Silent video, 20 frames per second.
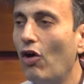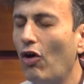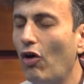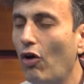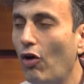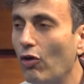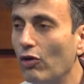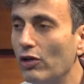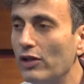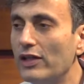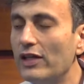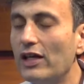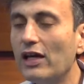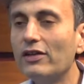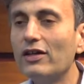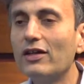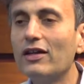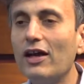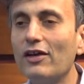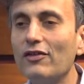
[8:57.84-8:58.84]
All the
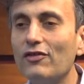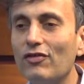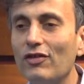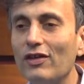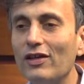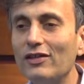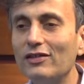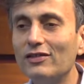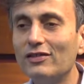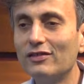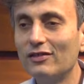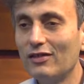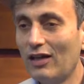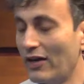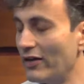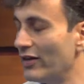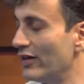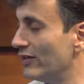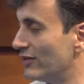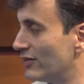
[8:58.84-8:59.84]
other countries,
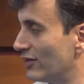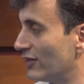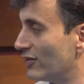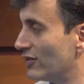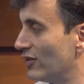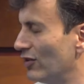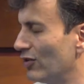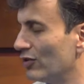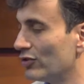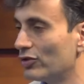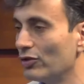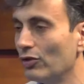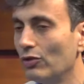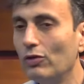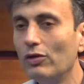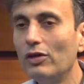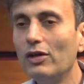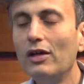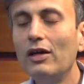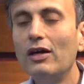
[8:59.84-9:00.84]
160 or
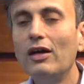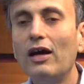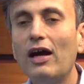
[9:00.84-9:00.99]
so,